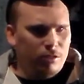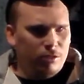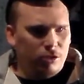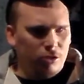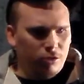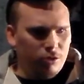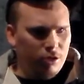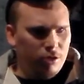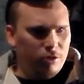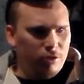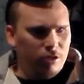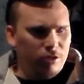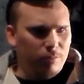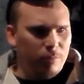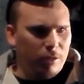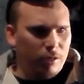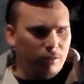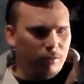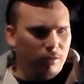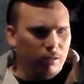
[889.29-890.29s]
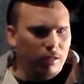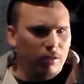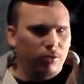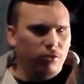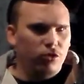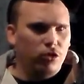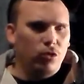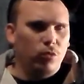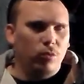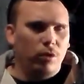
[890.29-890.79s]
So you can spend like
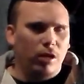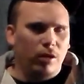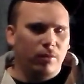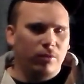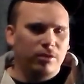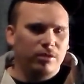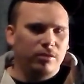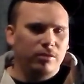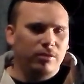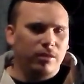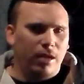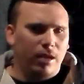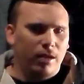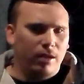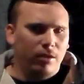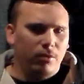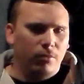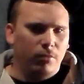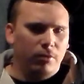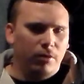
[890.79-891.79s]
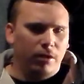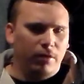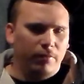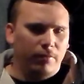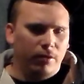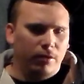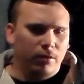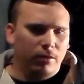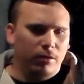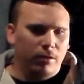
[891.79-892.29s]
2 hours a day or
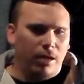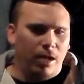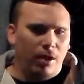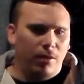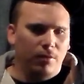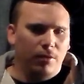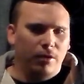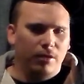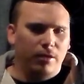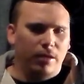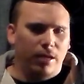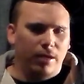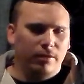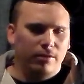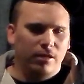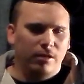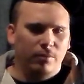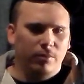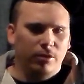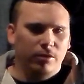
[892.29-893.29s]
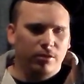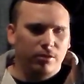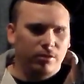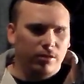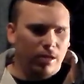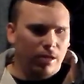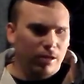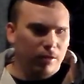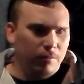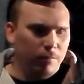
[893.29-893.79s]
whatever, an hour a day, 10 minutes a
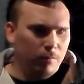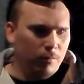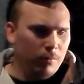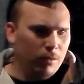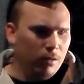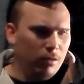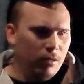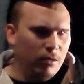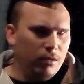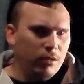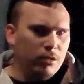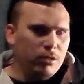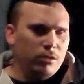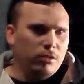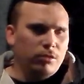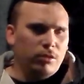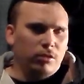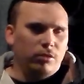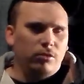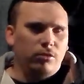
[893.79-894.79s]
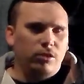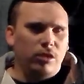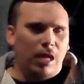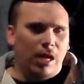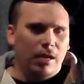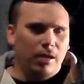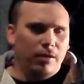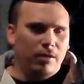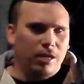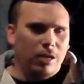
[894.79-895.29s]
day, just
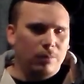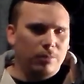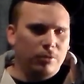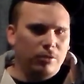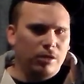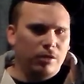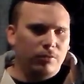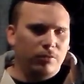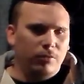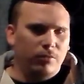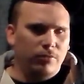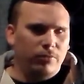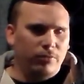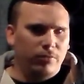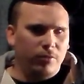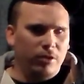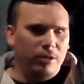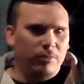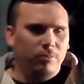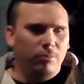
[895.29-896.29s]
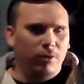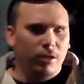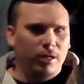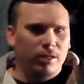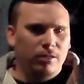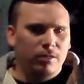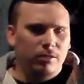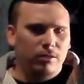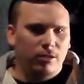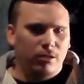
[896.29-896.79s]
signing up to different free
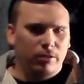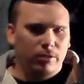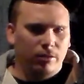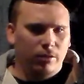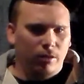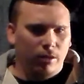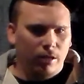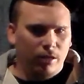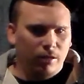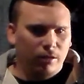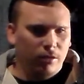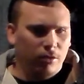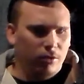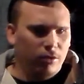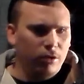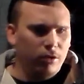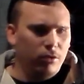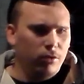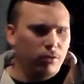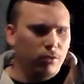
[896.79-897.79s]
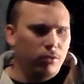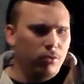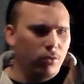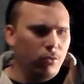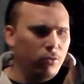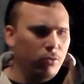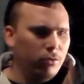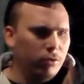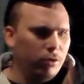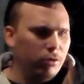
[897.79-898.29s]
places online. You know, you go to
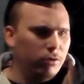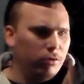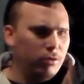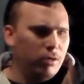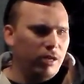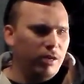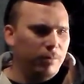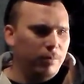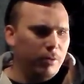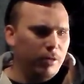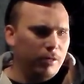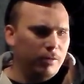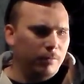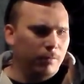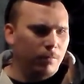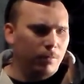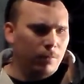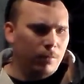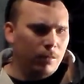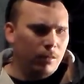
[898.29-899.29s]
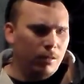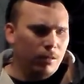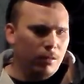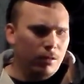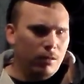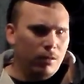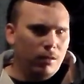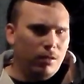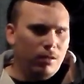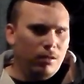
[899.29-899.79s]
Google, you type in
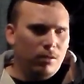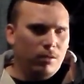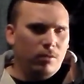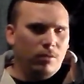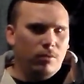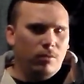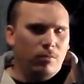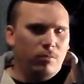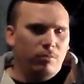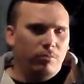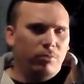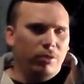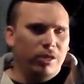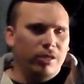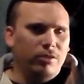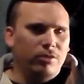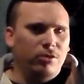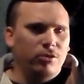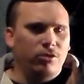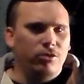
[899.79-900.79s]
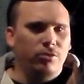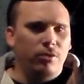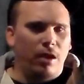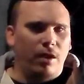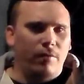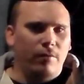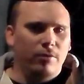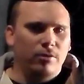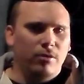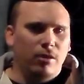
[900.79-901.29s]
places to
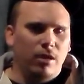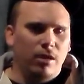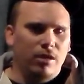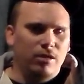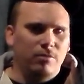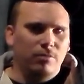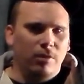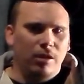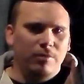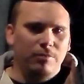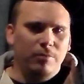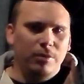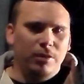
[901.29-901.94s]
advertise my